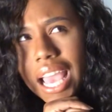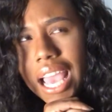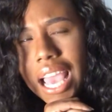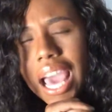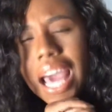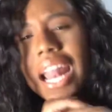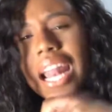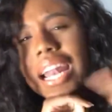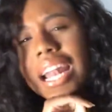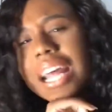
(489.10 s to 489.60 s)

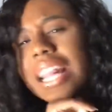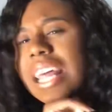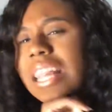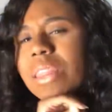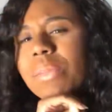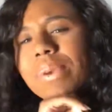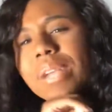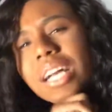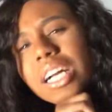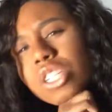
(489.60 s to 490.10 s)
and another
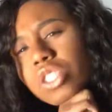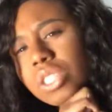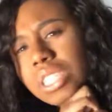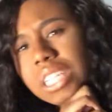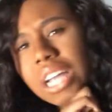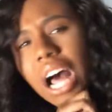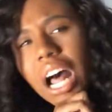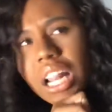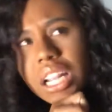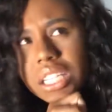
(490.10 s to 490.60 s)

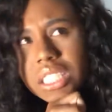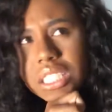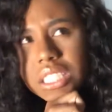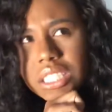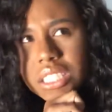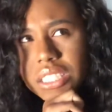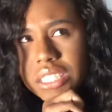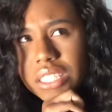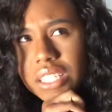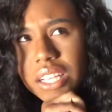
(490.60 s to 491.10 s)

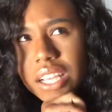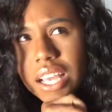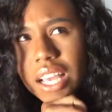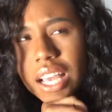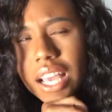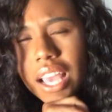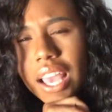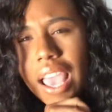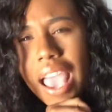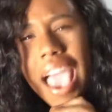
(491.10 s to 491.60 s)
$300.
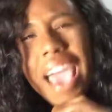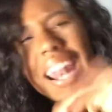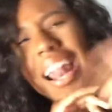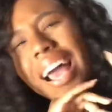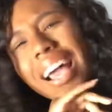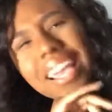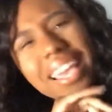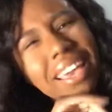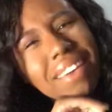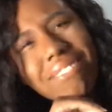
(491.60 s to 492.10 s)
And
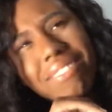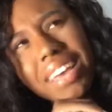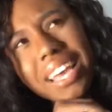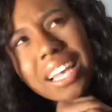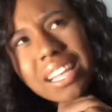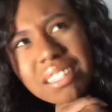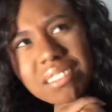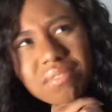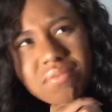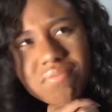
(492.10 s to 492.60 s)
I give
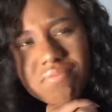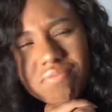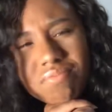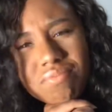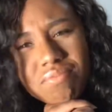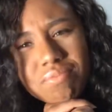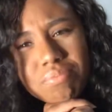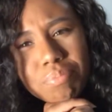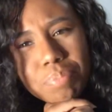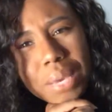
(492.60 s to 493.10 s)
it,
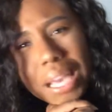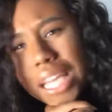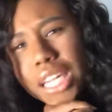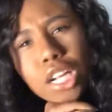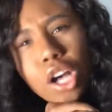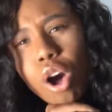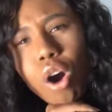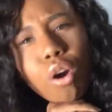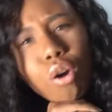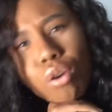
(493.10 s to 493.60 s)
being
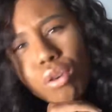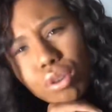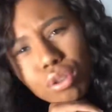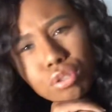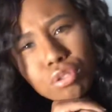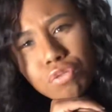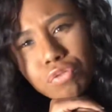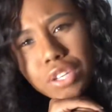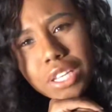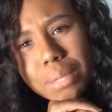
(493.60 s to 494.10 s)
a whole
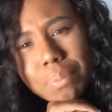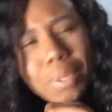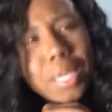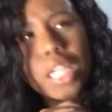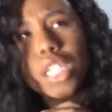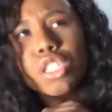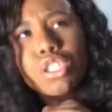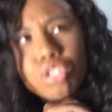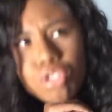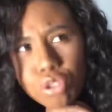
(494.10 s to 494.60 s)
goofy,
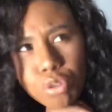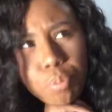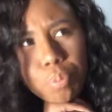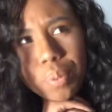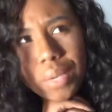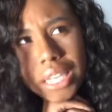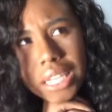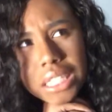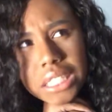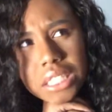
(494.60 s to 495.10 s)
being
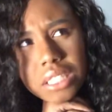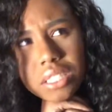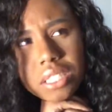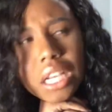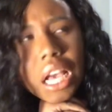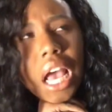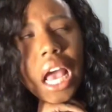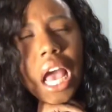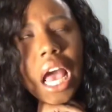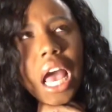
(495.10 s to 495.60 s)
stupid,
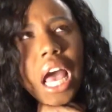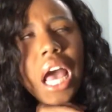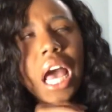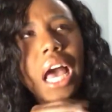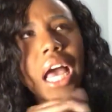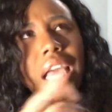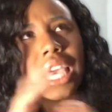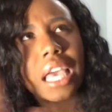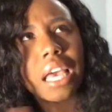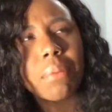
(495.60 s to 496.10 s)

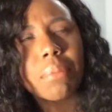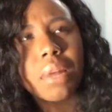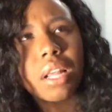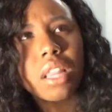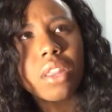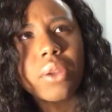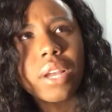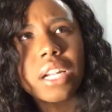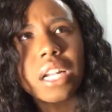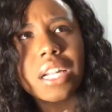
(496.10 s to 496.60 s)
I give him
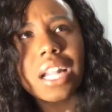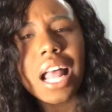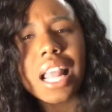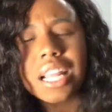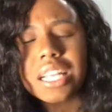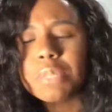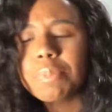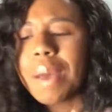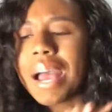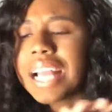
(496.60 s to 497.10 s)
another
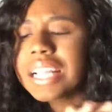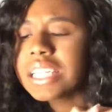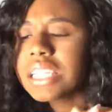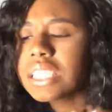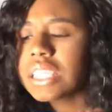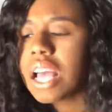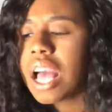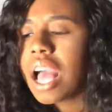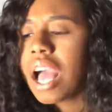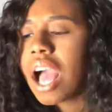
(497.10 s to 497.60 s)
$300. But I
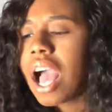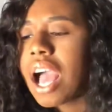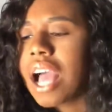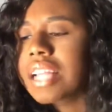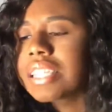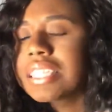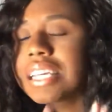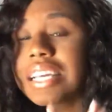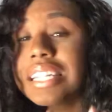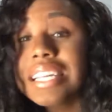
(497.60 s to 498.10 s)
just,
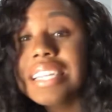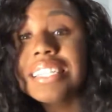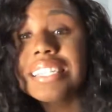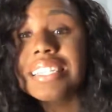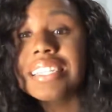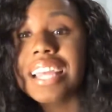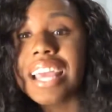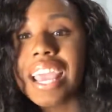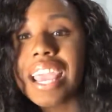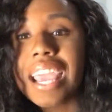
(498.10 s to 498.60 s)
to this
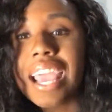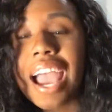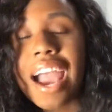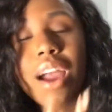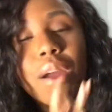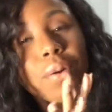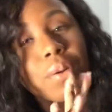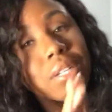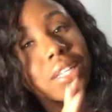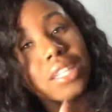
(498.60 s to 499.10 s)
day,
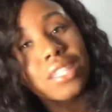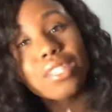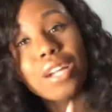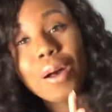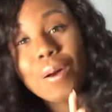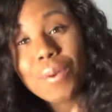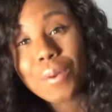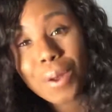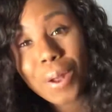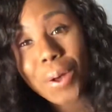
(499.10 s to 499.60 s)
I really
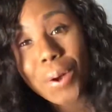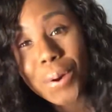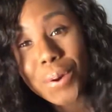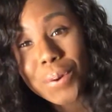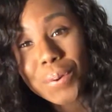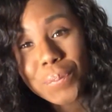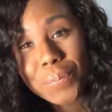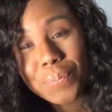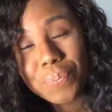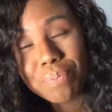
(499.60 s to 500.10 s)
don't
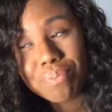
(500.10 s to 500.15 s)
know